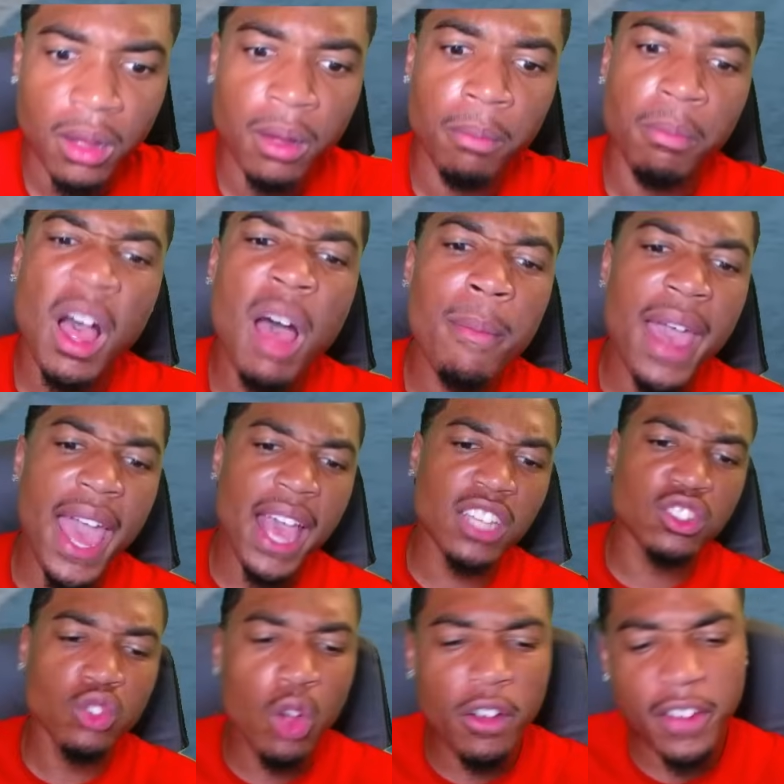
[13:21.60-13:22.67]
Mom
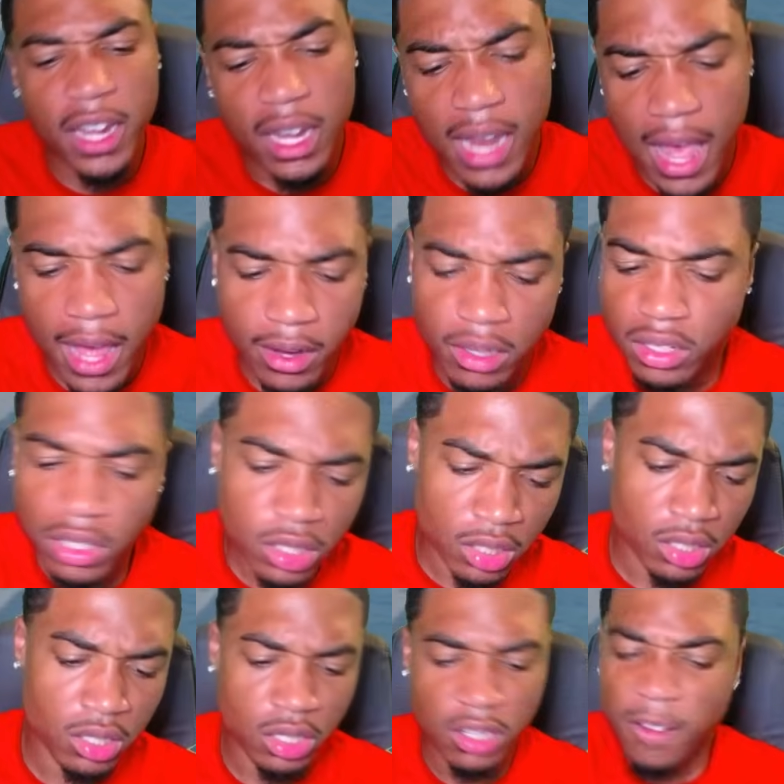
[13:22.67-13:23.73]
ass, North Carolina.
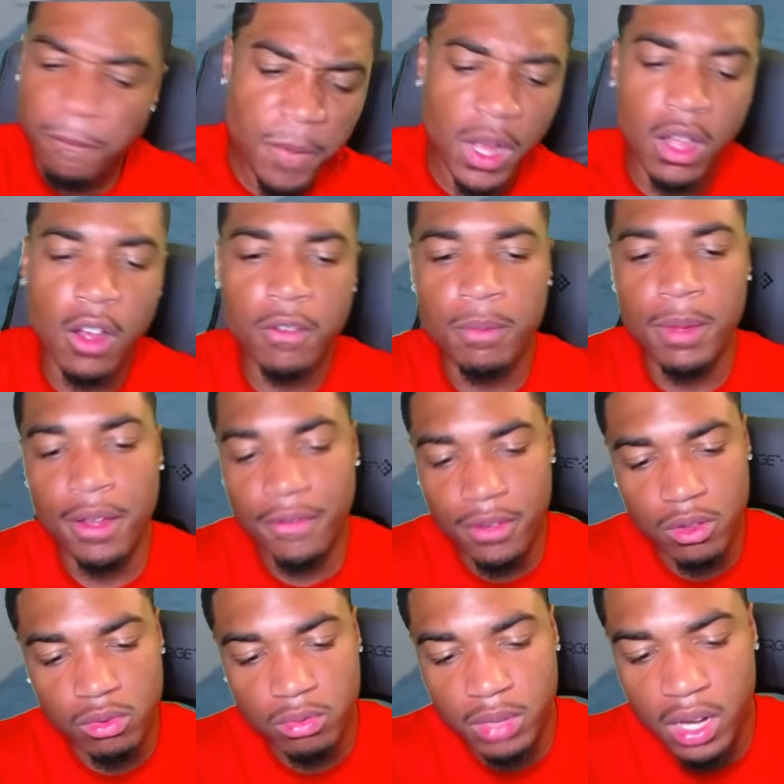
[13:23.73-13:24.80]
Fuck off my
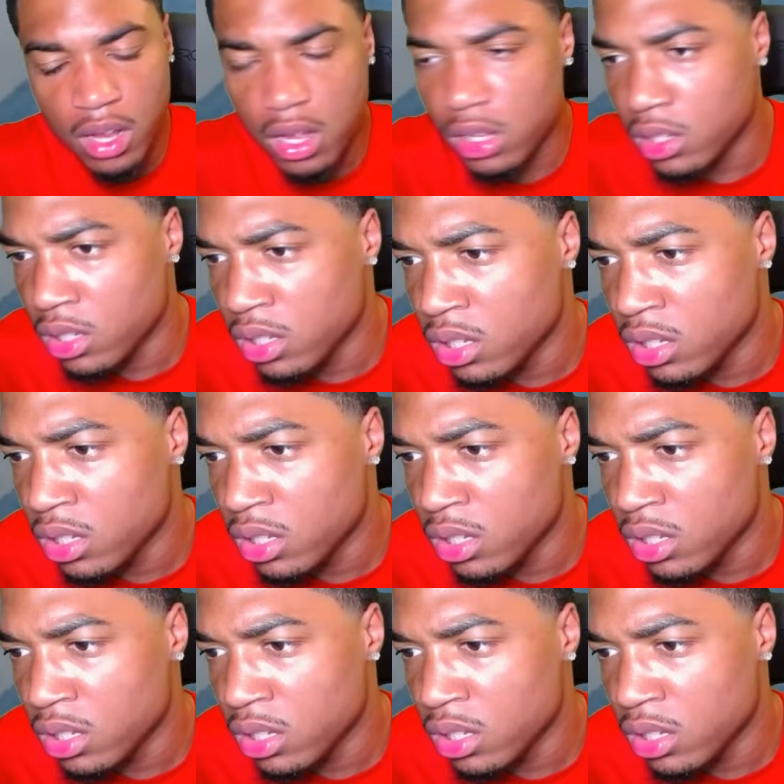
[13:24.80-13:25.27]
phone, dog.